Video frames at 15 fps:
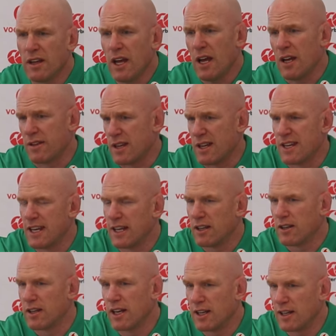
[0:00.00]
Yeah, I think
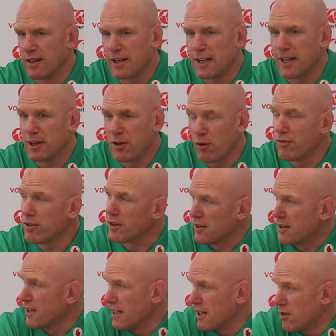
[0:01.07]
he'll love
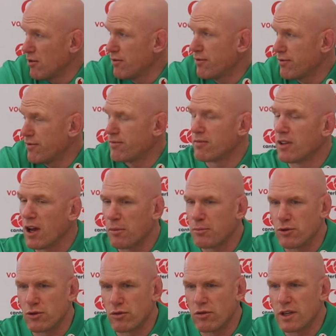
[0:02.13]
it. He'll love the
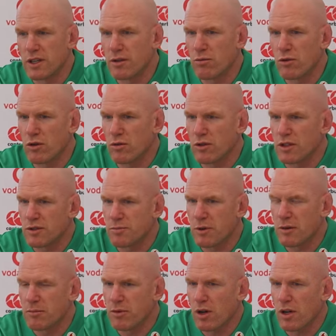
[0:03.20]
opportunity to work with the
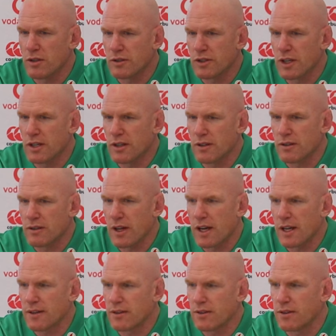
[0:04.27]
Springboks and
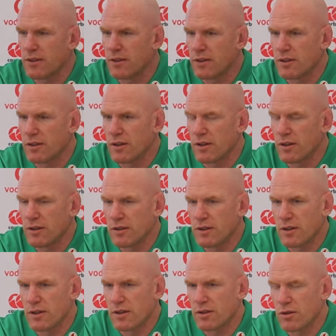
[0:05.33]
to
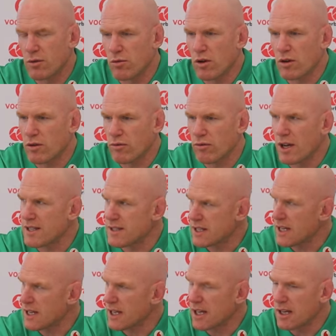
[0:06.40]
work with
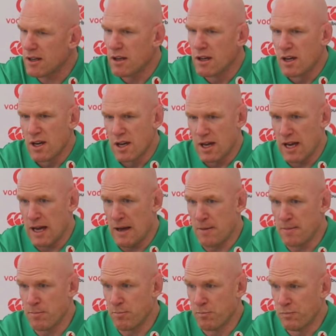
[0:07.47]
Rassie again,
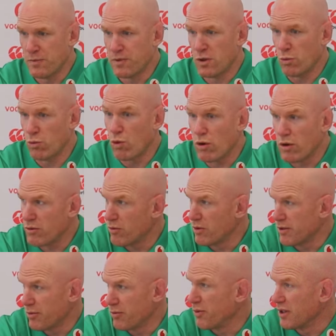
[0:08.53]
to work
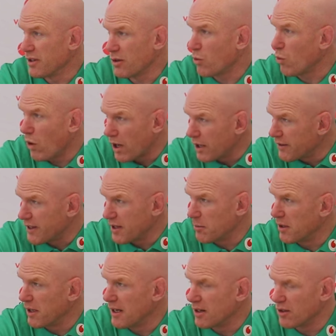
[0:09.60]
with quality
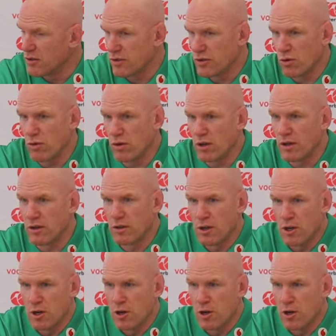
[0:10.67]
players who are